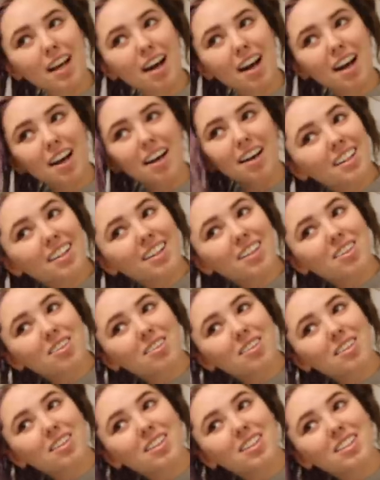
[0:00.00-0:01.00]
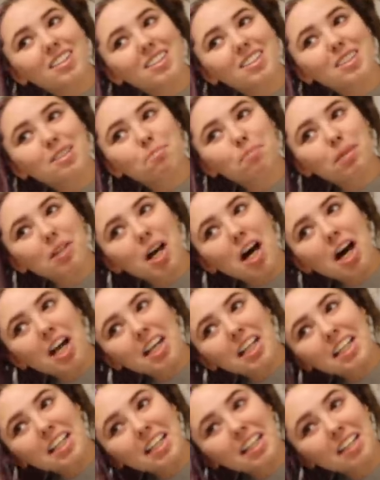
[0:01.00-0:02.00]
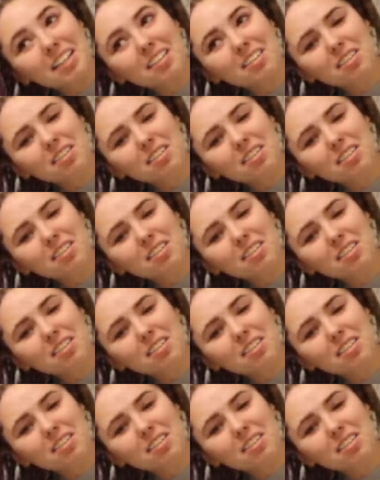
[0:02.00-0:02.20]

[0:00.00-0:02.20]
a little splotty.